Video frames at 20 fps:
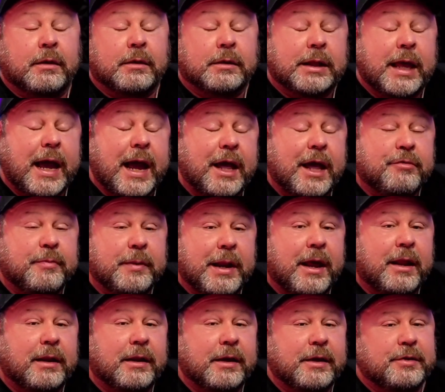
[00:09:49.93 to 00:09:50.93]
Last but
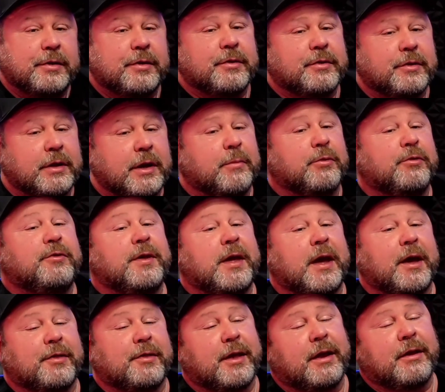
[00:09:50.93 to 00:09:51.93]
not least, this is number
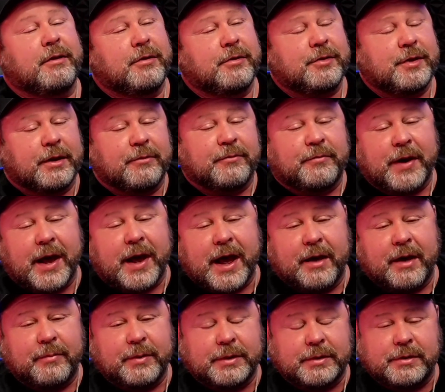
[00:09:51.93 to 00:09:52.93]
6. I said
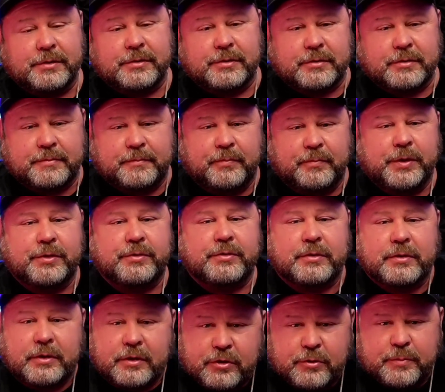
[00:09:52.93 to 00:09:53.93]
5, but this
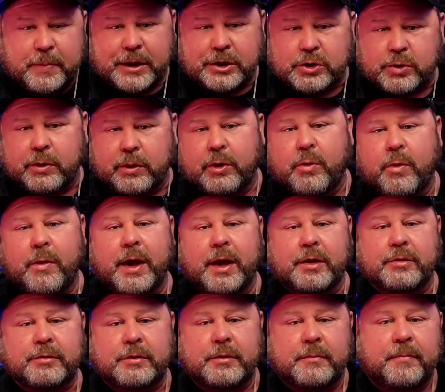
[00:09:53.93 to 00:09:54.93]
is a special
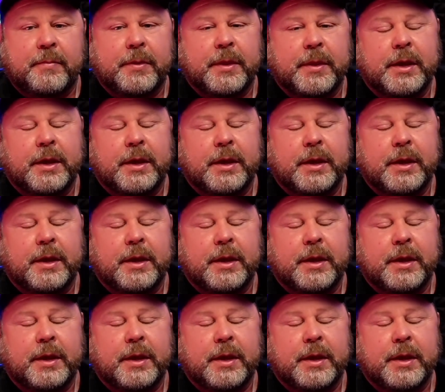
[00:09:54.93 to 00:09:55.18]
request.